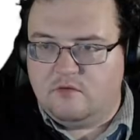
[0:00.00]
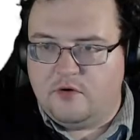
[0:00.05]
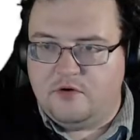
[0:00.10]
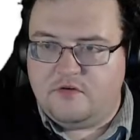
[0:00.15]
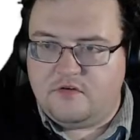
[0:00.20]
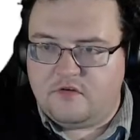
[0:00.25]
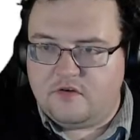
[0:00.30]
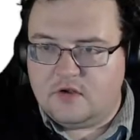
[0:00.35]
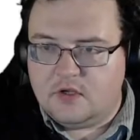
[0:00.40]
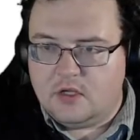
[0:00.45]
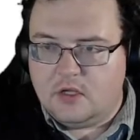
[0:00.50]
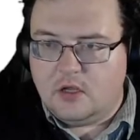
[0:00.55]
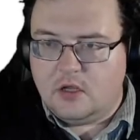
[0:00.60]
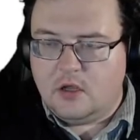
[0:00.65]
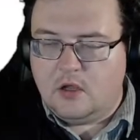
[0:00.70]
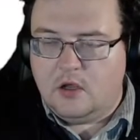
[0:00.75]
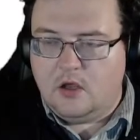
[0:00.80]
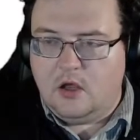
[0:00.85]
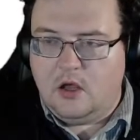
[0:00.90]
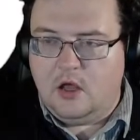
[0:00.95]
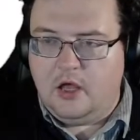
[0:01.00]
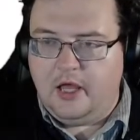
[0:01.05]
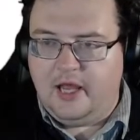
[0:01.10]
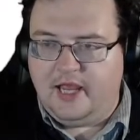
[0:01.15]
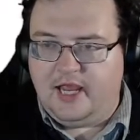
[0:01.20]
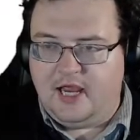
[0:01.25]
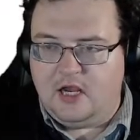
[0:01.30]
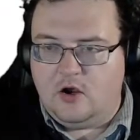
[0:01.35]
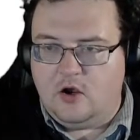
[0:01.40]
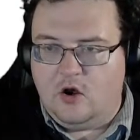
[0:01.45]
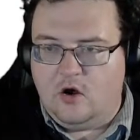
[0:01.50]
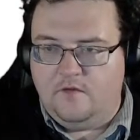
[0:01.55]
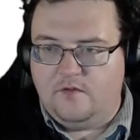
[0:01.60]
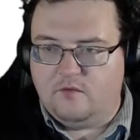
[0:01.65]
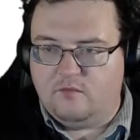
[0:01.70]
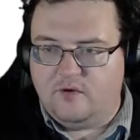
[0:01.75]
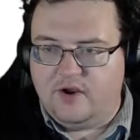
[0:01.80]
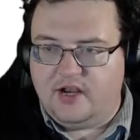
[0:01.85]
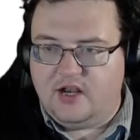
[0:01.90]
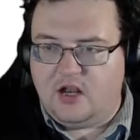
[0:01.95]
root, again on
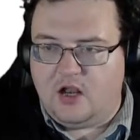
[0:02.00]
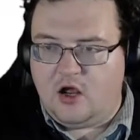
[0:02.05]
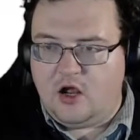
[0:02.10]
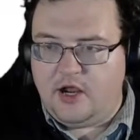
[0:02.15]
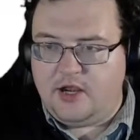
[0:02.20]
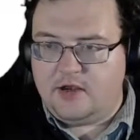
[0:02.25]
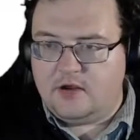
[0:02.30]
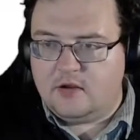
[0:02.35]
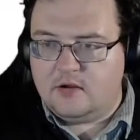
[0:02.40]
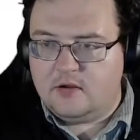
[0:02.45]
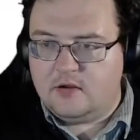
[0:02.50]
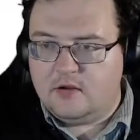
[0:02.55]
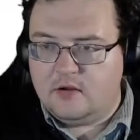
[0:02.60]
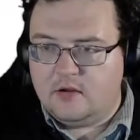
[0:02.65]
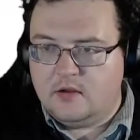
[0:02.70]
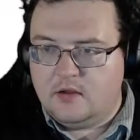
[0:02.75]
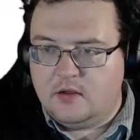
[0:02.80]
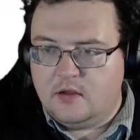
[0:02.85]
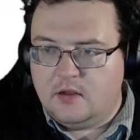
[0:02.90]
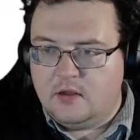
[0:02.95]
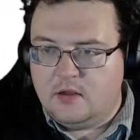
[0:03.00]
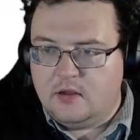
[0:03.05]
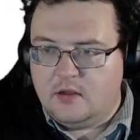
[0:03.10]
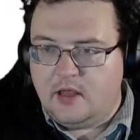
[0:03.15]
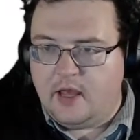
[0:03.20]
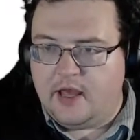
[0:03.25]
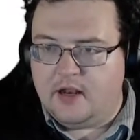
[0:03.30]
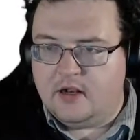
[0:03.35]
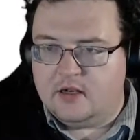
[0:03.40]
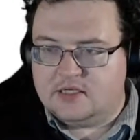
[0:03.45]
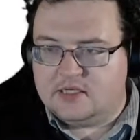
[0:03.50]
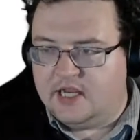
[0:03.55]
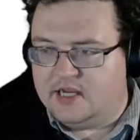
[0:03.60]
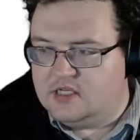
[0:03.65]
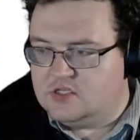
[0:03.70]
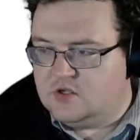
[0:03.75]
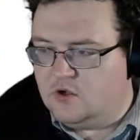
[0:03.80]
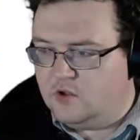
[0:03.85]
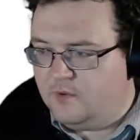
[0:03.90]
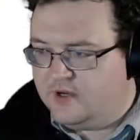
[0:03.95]
the red line, and it'll take
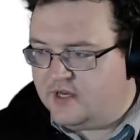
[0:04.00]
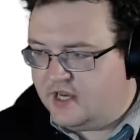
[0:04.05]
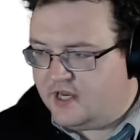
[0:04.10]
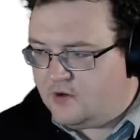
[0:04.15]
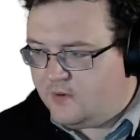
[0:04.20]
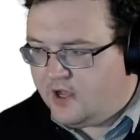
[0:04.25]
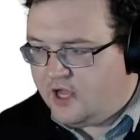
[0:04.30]
us all the way down to